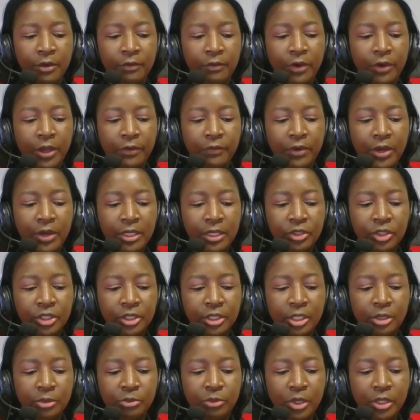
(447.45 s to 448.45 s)

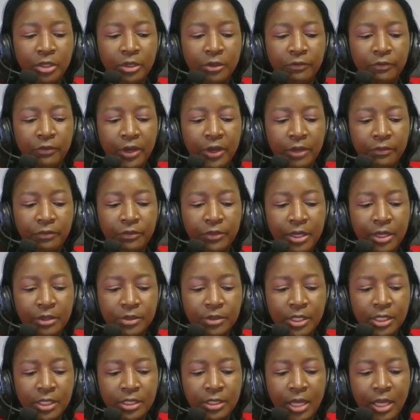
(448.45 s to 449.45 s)

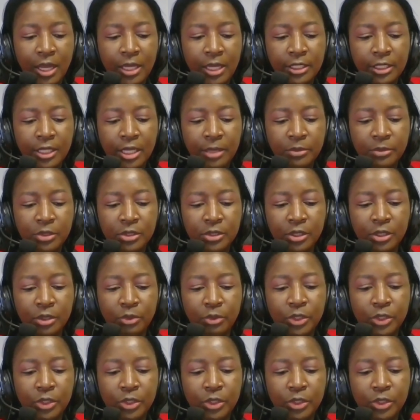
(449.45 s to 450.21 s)
525,000 items,